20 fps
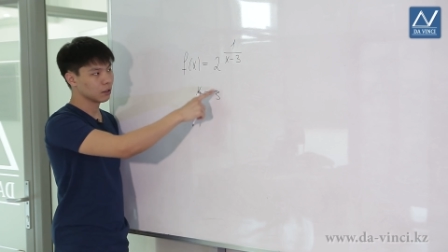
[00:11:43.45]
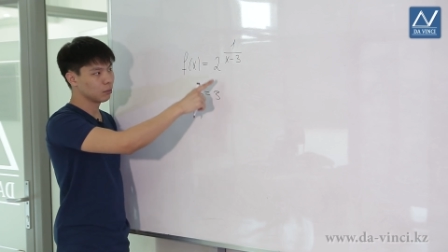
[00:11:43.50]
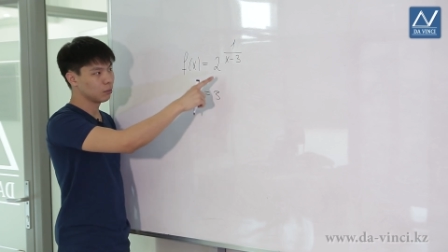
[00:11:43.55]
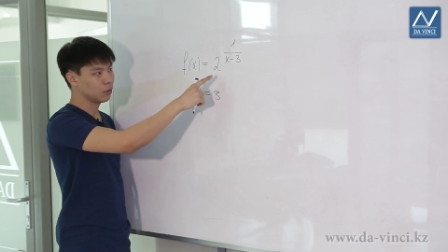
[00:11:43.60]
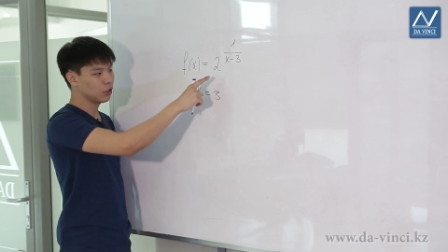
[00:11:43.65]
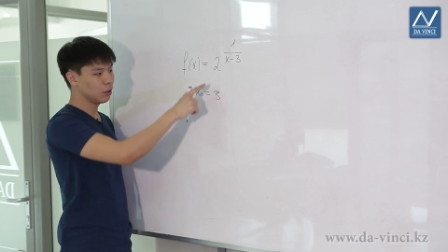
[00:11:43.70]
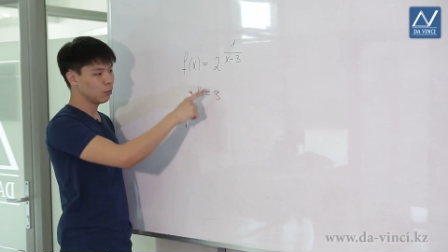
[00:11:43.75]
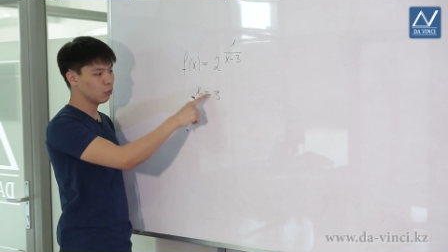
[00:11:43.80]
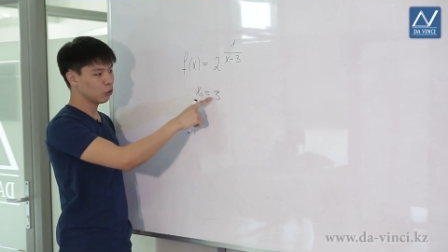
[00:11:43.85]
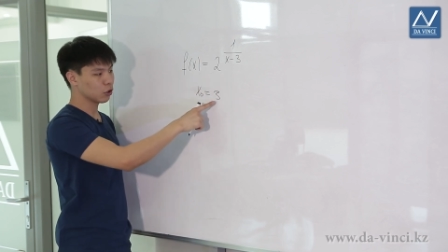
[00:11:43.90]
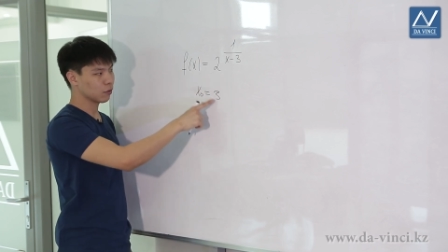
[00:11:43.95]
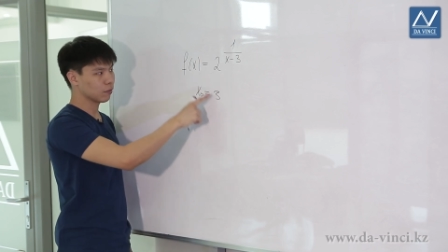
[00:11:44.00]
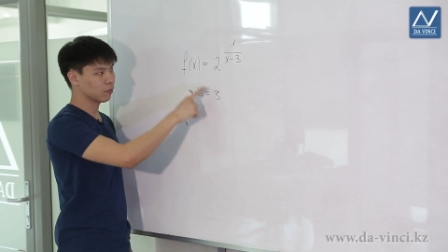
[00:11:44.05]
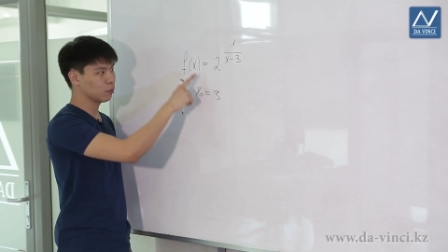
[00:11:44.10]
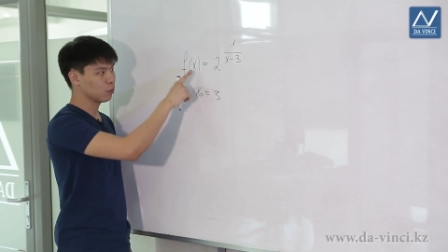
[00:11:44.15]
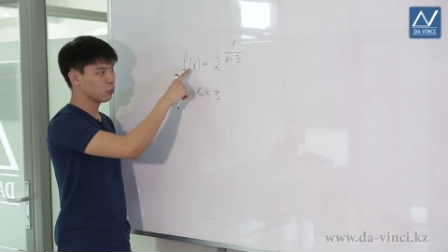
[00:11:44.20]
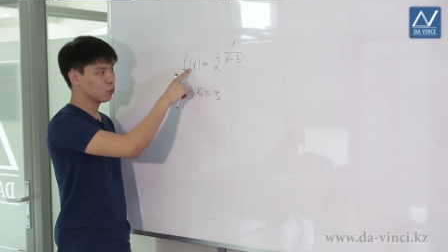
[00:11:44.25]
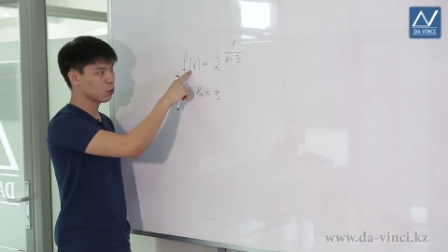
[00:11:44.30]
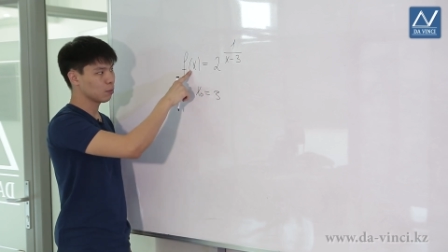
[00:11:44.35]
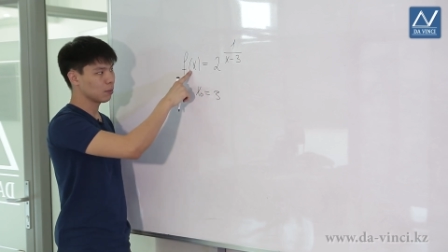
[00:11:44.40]
We cannot
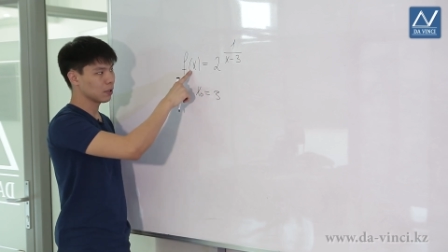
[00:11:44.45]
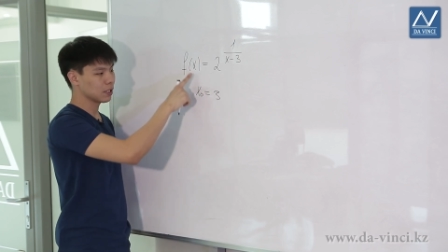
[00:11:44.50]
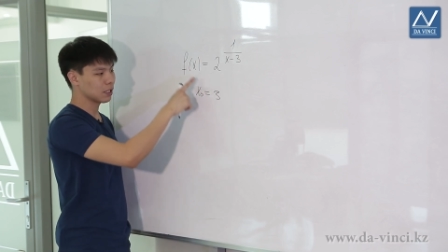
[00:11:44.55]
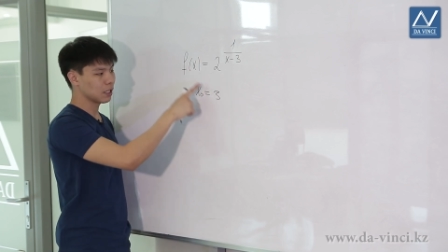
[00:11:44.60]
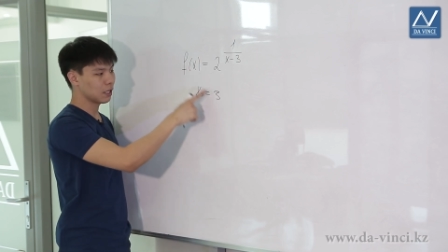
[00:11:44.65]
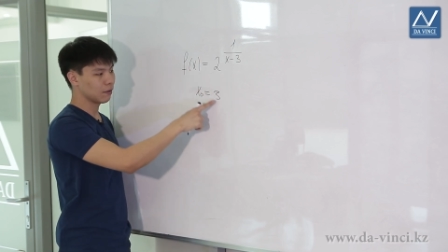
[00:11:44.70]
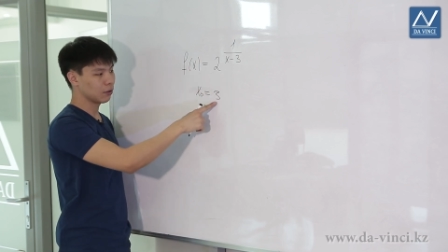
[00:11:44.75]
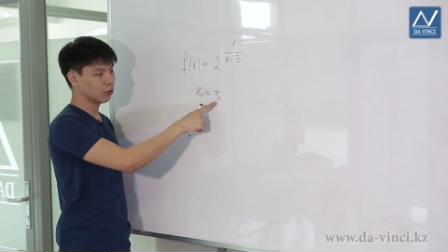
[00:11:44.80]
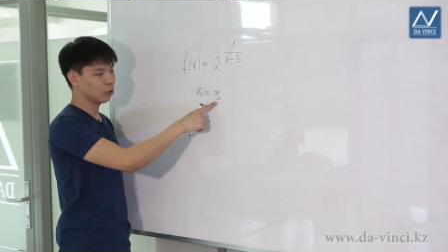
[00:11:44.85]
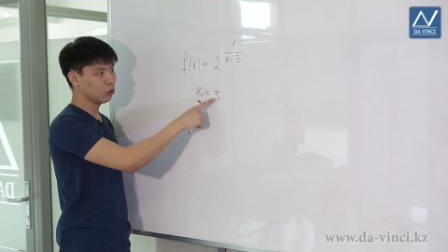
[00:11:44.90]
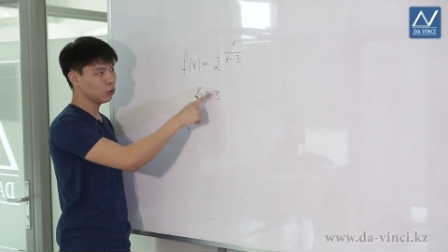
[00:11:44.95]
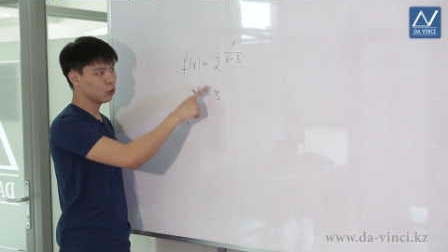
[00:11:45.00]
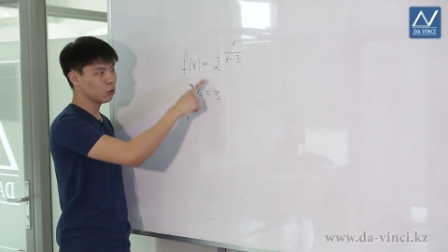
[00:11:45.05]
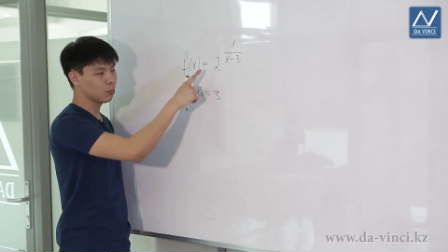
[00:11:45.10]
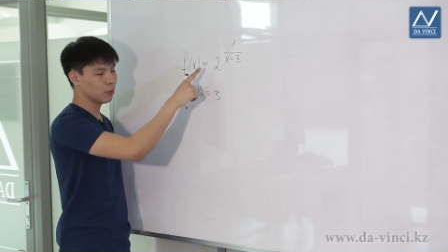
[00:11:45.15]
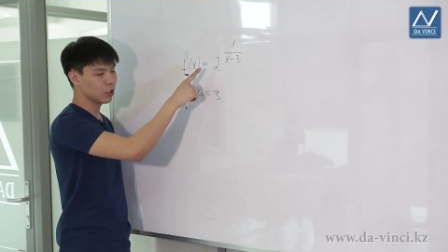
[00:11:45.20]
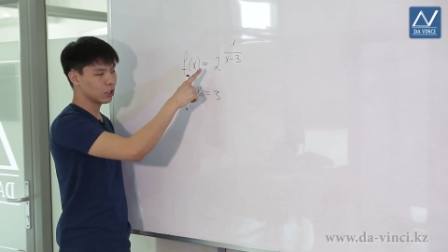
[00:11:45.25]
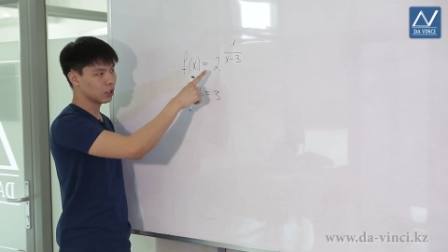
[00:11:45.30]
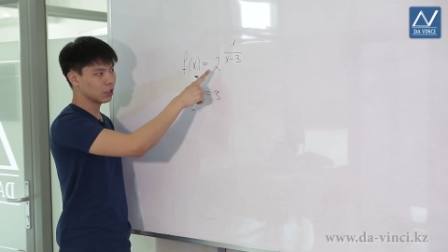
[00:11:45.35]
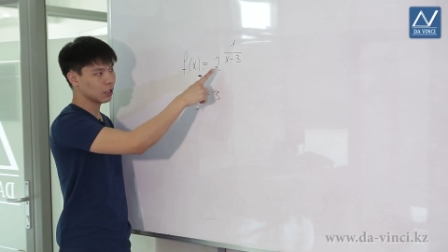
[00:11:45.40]
substitute 3 into
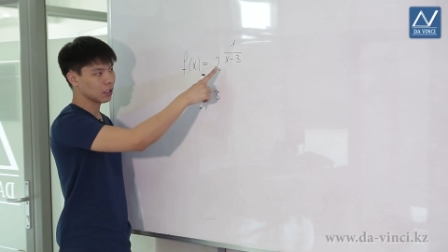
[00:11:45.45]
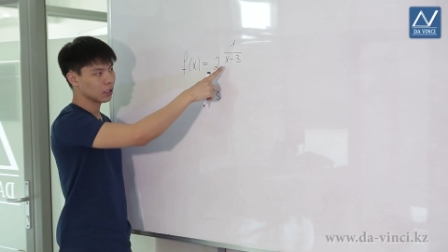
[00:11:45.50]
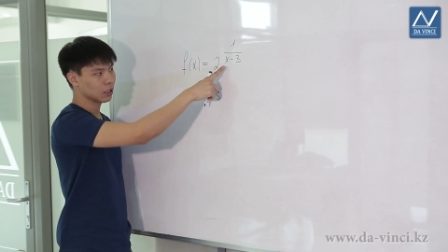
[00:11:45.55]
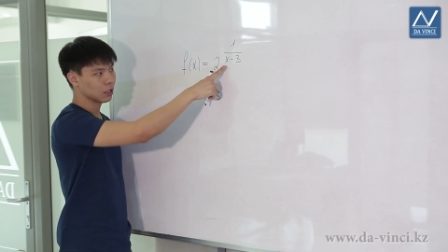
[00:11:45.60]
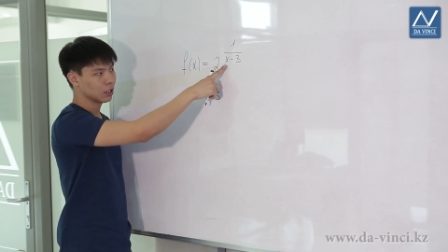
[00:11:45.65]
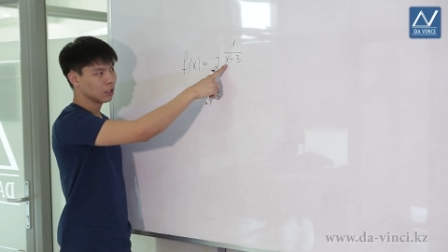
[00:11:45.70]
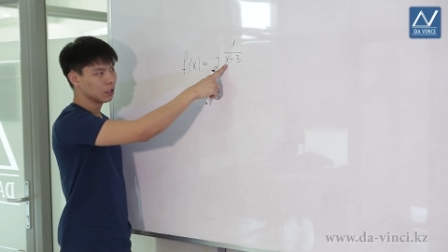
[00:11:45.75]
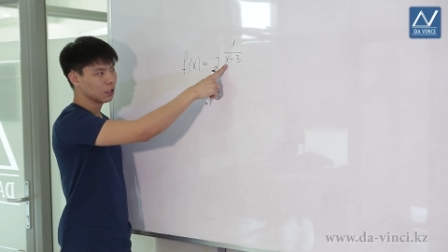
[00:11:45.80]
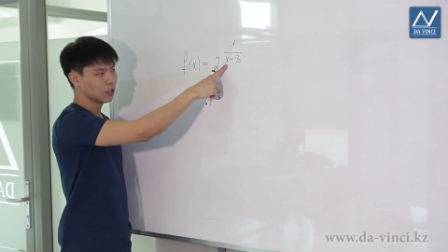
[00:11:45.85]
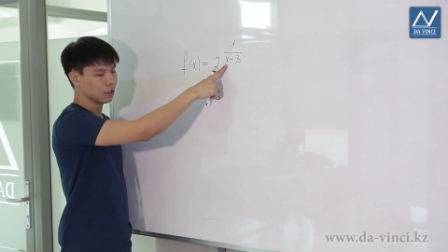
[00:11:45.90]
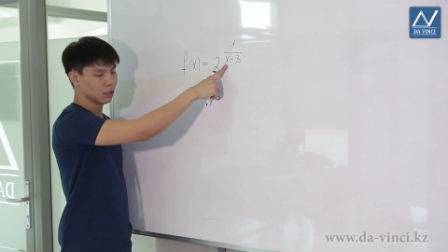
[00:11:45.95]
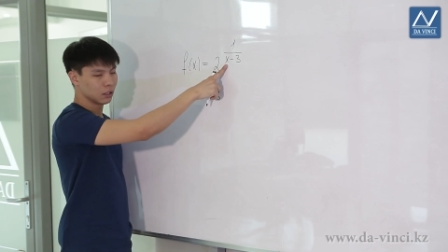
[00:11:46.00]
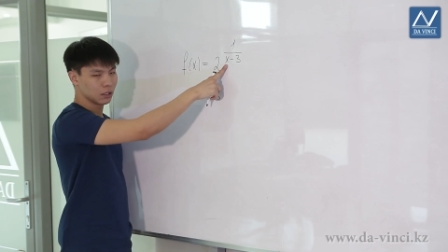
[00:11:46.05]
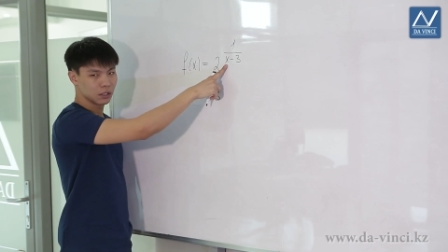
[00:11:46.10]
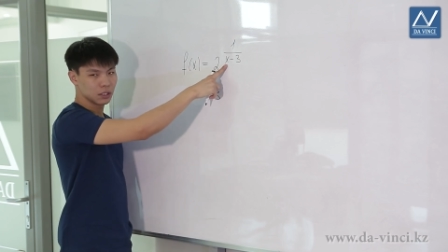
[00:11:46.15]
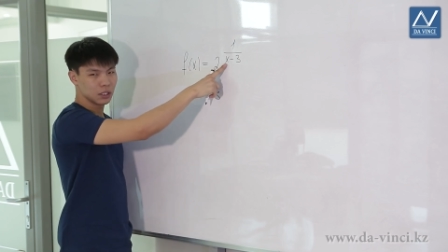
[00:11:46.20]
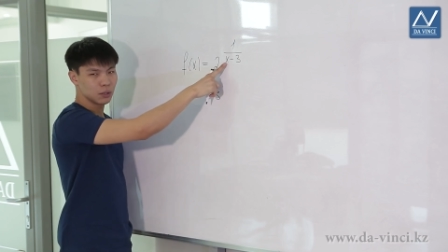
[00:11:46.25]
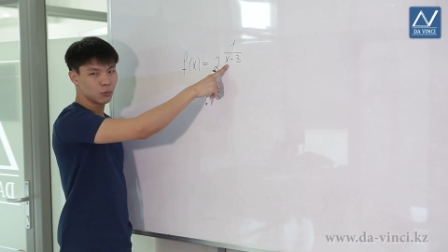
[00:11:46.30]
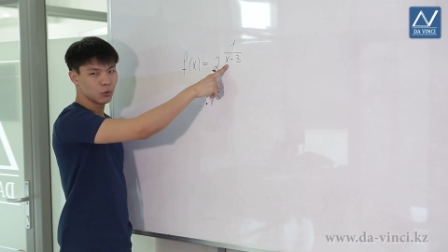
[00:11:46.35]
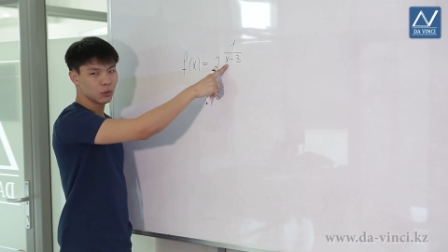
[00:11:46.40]
the function and
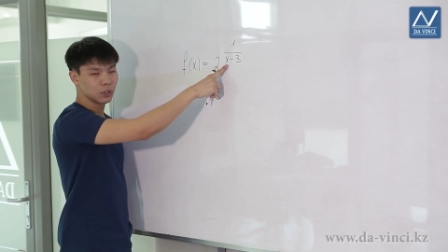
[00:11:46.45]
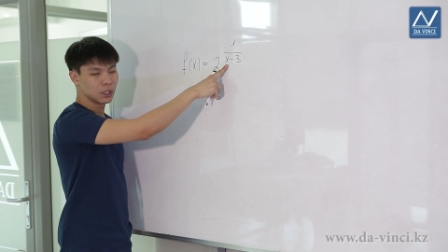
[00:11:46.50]
calculate.